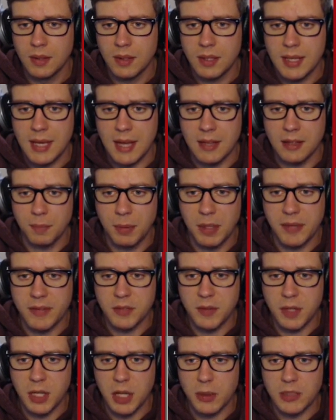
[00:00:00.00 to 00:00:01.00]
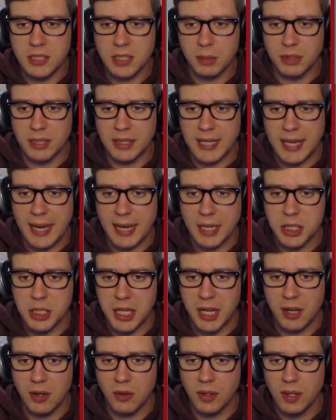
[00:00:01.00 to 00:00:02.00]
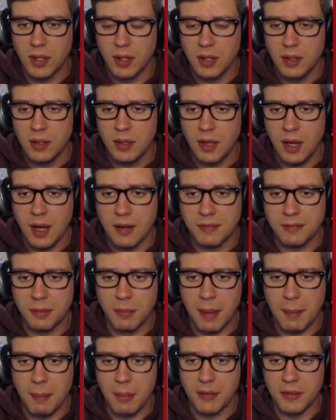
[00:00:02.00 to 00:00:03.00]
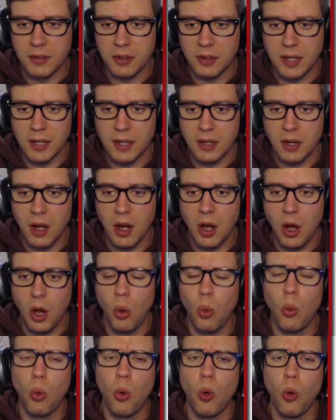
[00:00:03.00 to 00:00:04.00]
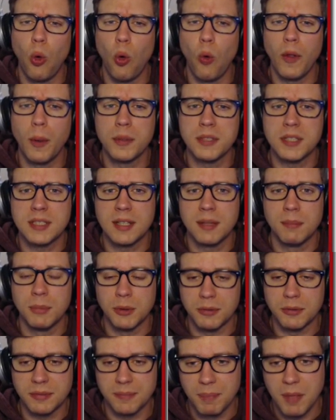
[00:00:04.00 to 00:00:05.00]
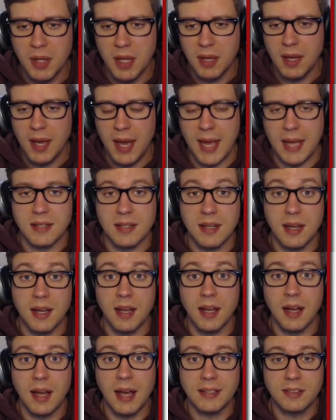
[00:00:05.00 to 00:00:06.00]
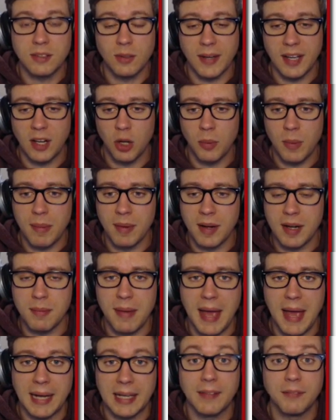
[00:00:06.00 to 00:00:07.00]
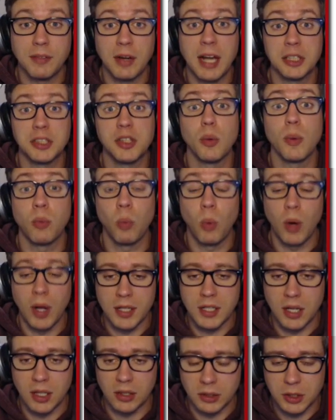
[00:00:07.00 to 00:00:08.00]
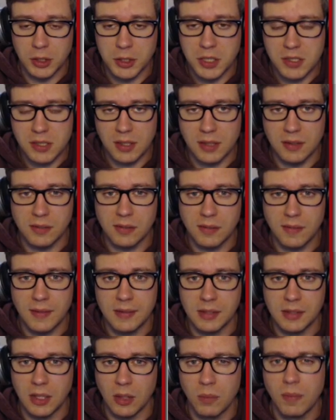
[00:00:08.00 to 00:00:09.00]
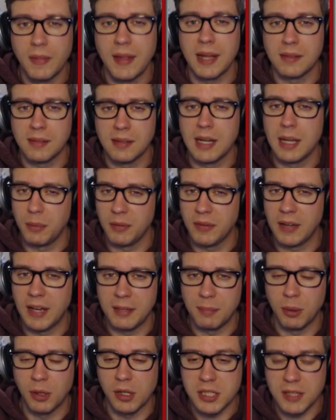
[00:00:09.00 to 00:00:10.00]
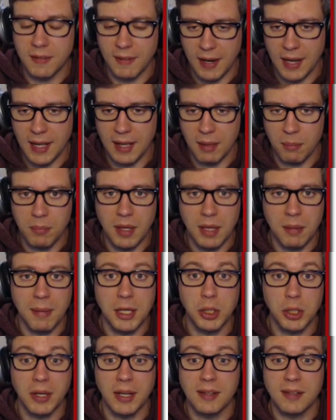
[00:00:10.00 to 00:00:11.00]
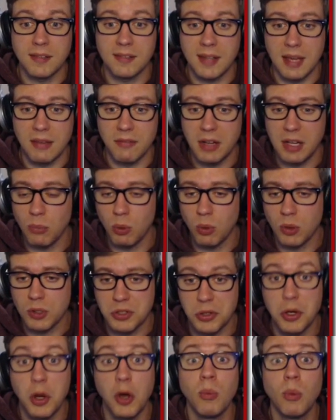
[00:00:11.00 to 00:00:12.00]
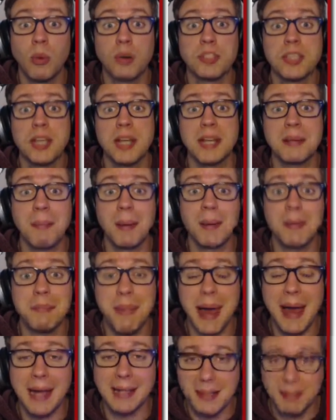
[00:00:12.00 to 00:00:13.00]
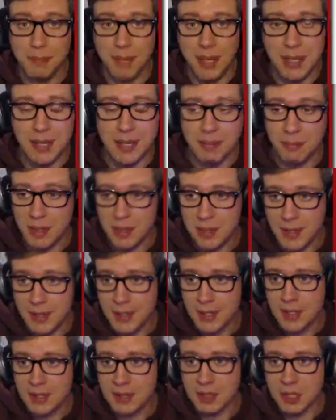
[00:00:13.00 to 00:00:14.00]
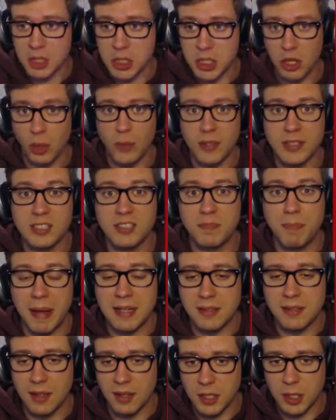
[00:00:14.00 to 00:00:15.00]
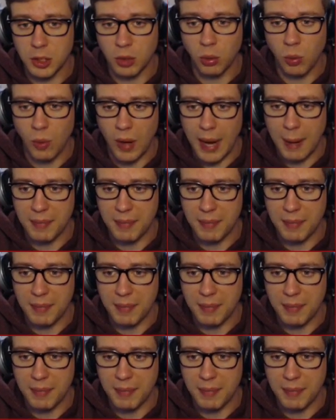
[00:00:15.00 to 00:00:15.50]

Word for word: yeah, in the previous video, I was able to cash out uh, from my mother, and oh, that was a dumb move. And uh, I, so I got all my money back. I left her actually with one dollar, just because you know that's the type of kind person that I am, and made sure I didn't save anymore. So no more sending money back to mom, since she always spends it on crap